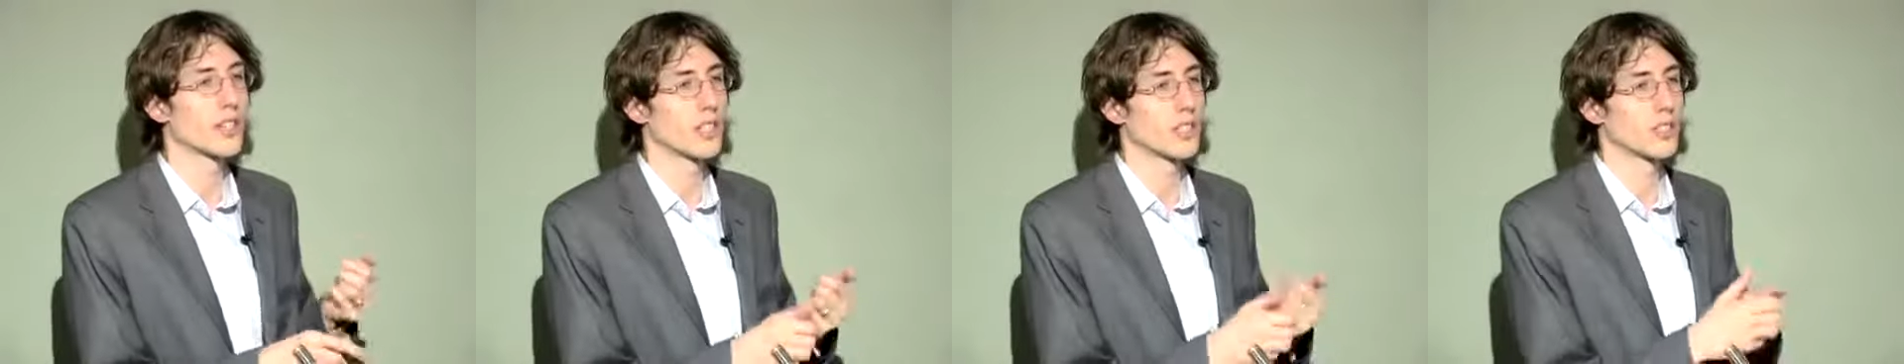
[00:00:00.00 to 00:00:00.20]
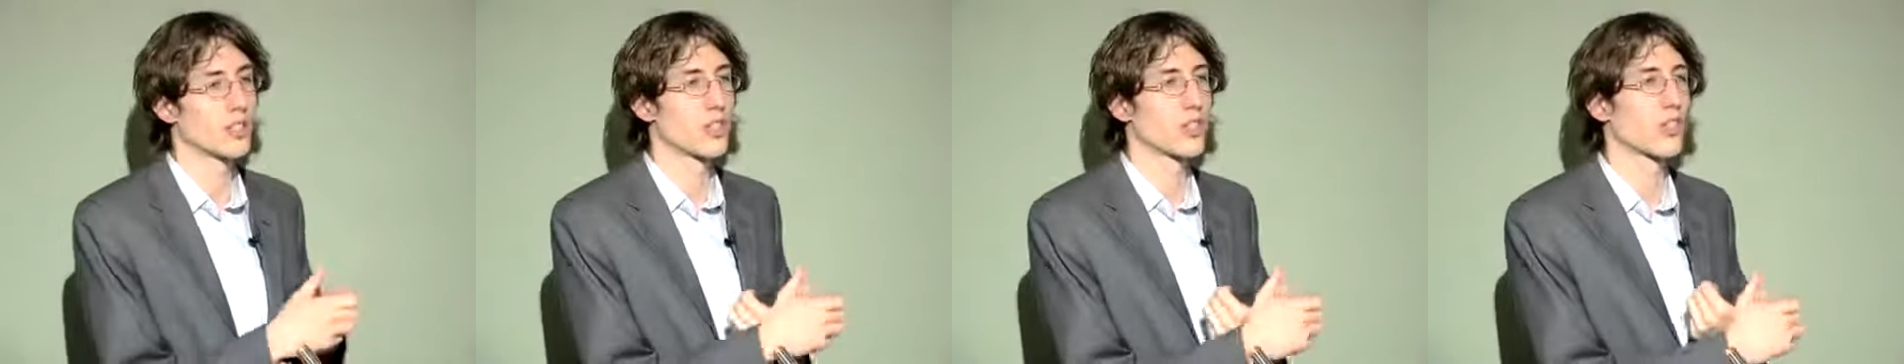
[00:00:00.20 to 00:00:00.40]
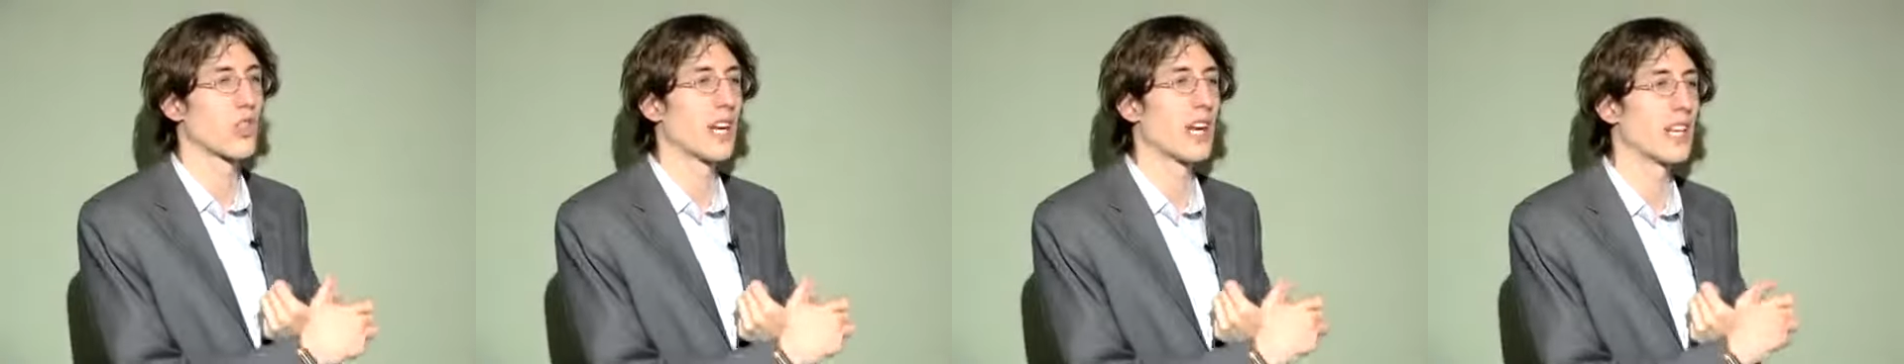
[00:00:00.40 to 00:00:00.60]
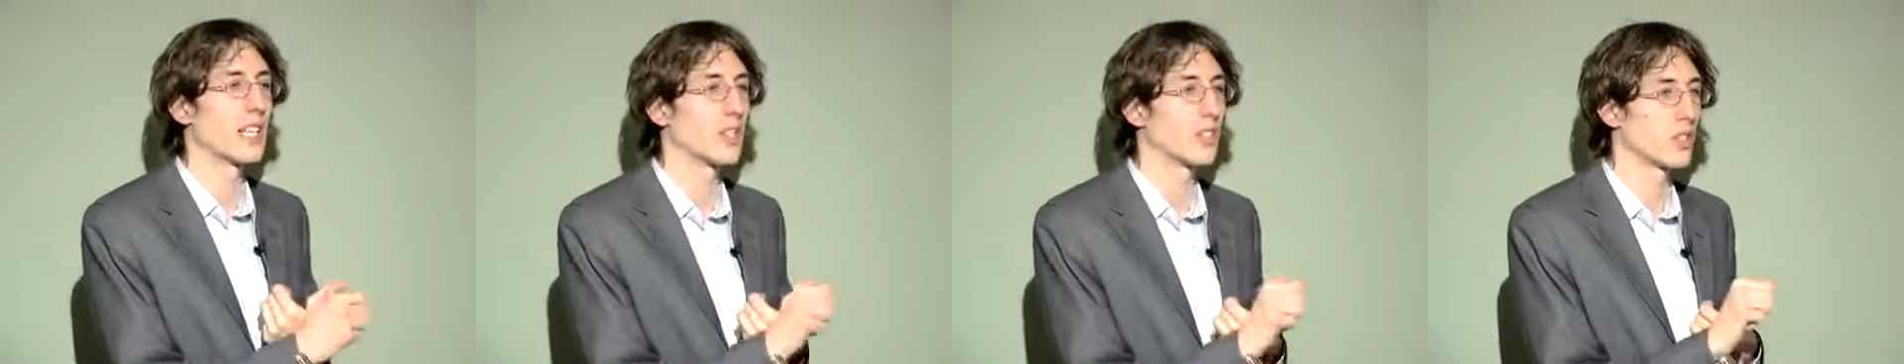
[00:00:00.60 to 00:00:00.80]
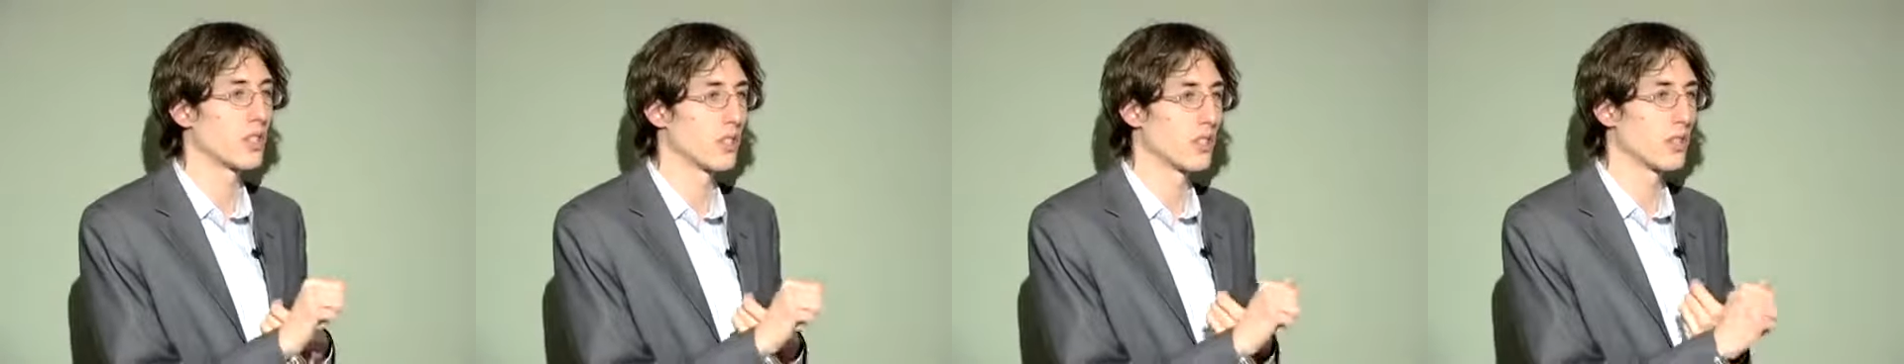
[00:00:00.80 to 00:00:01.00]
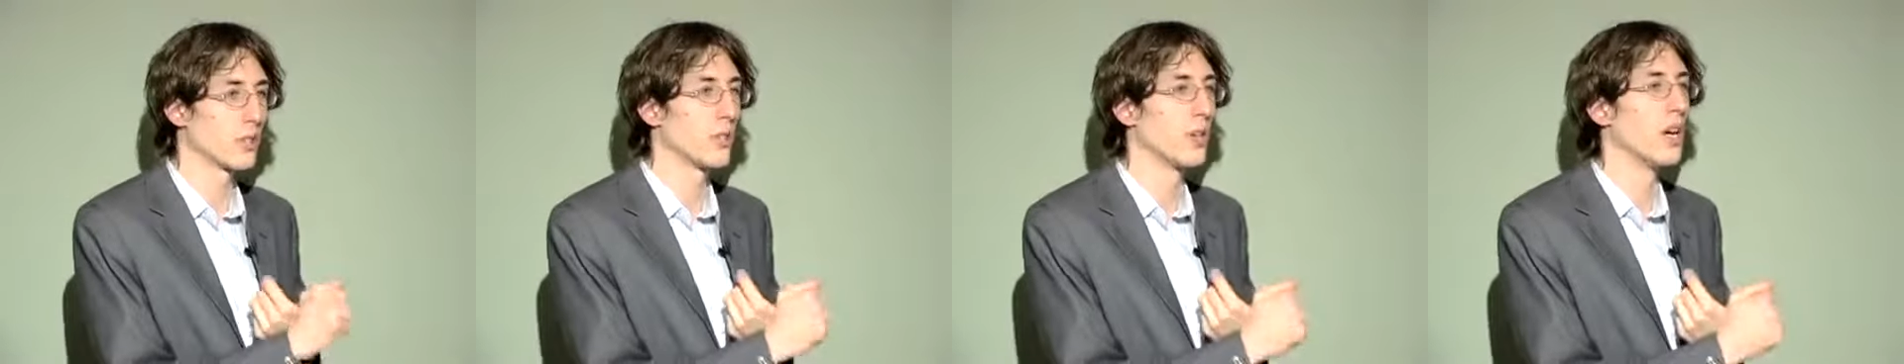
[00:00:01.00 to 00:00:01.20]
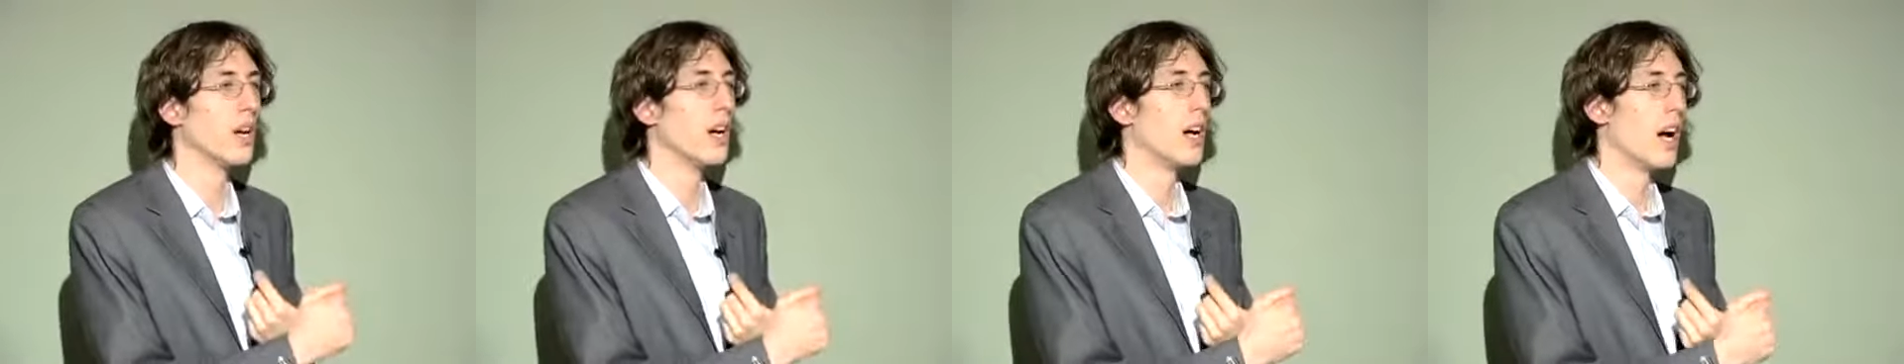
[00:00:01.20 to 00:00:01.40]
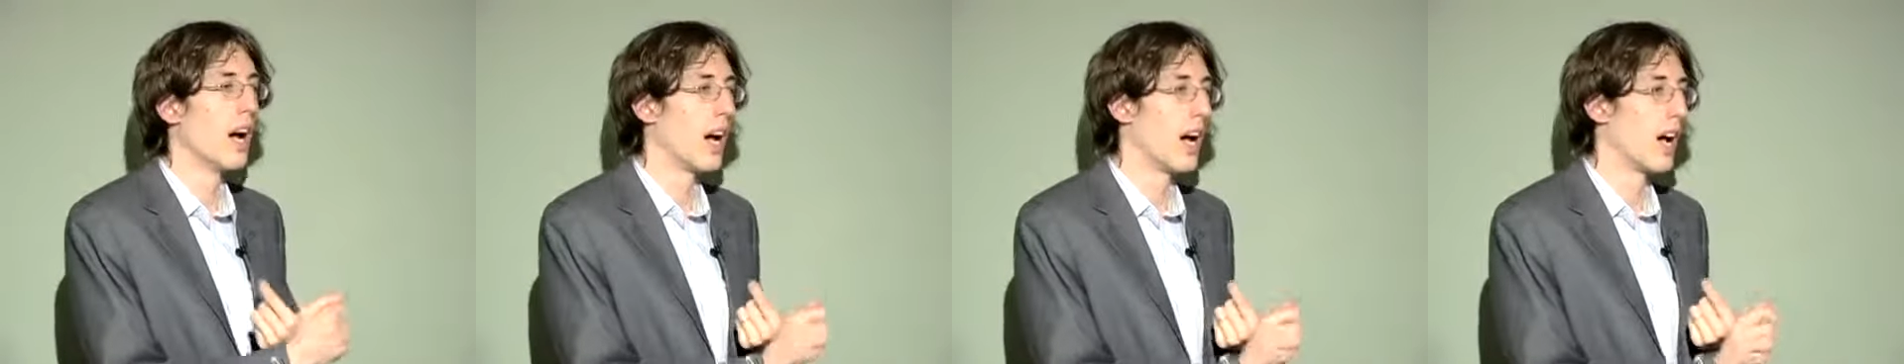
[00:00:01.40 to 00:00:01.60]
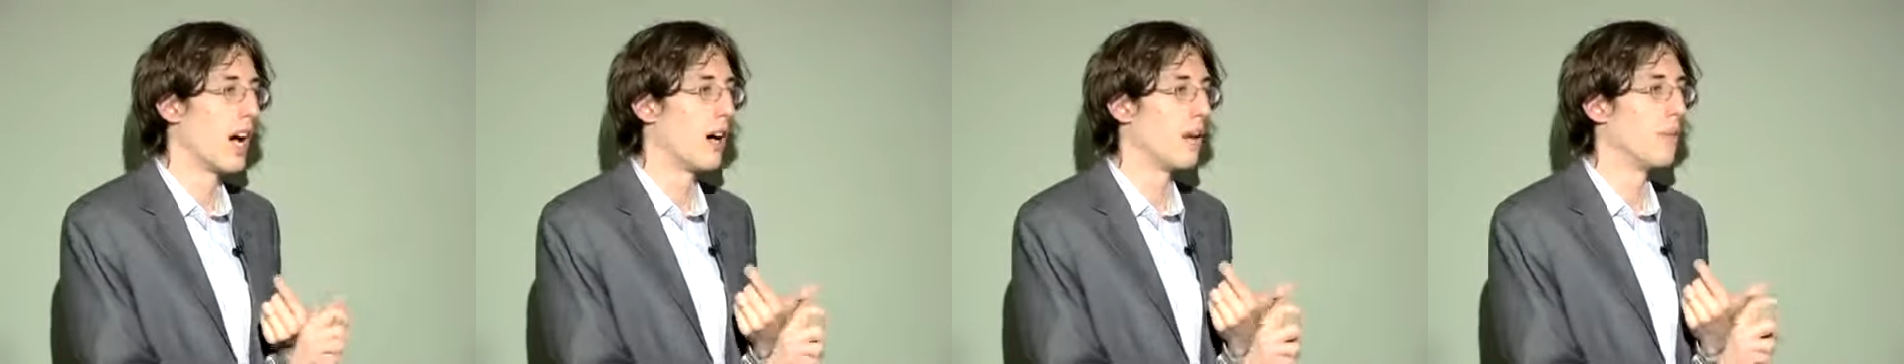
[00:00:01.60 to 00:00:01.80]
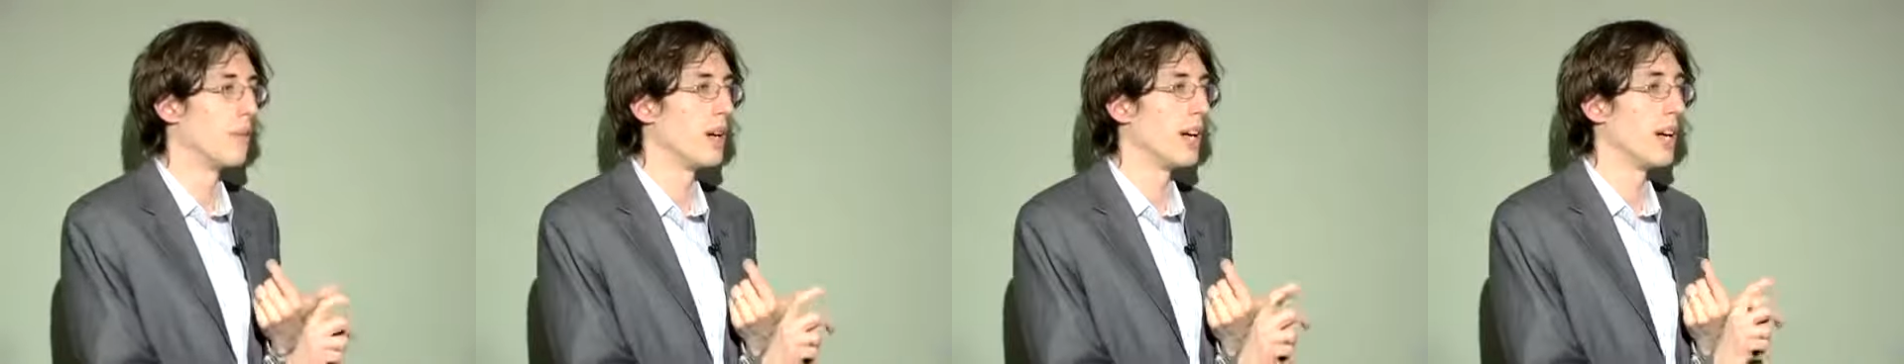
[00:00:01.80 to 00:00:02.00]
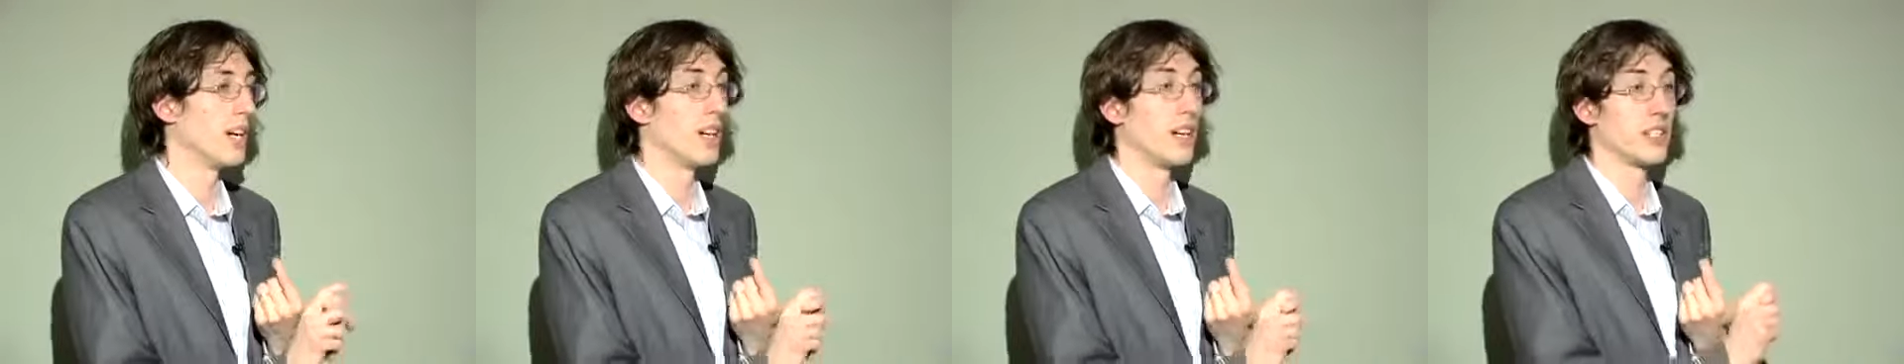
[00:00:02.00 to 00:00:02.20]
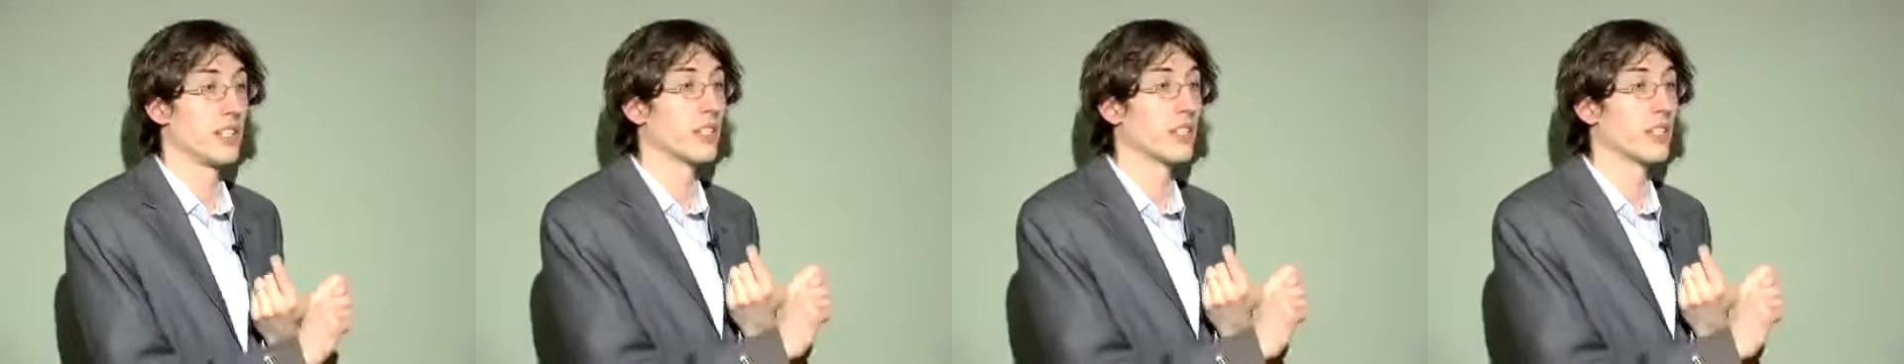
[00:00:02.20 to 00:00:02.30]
constrained to a